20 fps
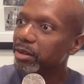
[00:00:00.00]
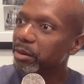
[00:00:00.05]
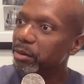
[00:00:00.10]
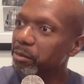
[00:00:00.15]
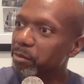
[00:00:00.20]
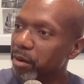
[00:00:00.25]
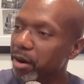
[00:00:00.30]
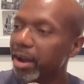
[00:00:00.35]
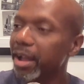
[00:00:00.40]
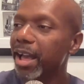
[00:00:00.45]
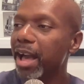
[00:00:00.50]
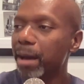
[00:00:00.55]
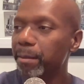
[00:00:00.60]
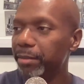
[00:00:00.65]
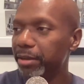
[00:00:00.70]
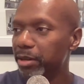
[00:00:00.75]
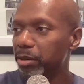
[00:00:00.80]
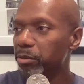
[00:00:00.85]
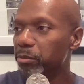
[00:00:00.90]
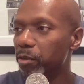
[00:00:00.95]

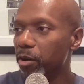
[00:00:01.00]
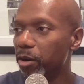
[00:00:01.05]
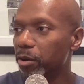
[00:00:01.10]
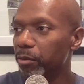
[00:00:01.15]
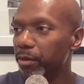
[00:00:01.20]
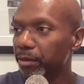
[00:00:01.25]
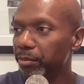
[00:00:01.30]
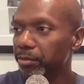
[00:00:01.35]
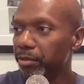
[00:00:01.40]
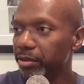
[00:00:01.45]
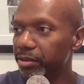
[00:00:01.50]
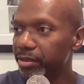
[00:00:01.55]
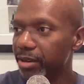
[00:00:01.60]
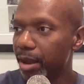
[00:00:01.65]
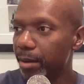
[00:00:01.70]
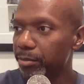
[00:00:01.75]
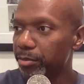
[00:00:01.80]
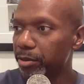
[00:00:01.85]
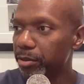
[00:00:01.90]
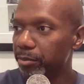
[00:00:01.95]
Don't walk away from your
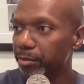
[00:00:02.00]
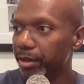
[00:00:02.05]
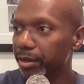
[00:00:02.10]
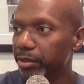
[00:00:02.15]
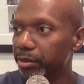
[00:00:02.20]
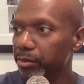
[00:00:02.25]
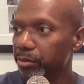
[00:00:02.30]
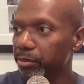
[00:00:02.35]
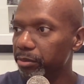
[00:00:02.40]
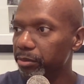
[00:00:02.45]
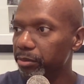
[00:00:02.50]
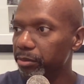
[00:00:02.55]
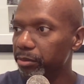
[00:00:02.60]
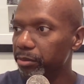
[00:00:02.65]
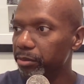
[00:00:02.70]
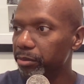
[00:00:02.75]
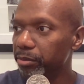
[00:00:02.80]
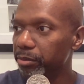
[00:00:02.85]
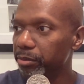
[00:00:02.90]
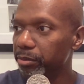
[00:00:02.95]
job. It's going to make you
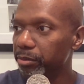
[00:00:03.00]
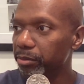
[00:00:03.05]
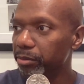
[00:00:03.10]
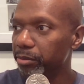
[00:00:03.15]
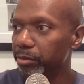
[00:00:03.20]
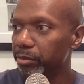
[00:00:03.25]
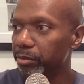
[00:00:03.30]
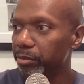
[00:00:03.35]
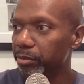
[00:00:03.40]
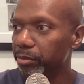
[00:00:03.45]
homeless. Don't do that.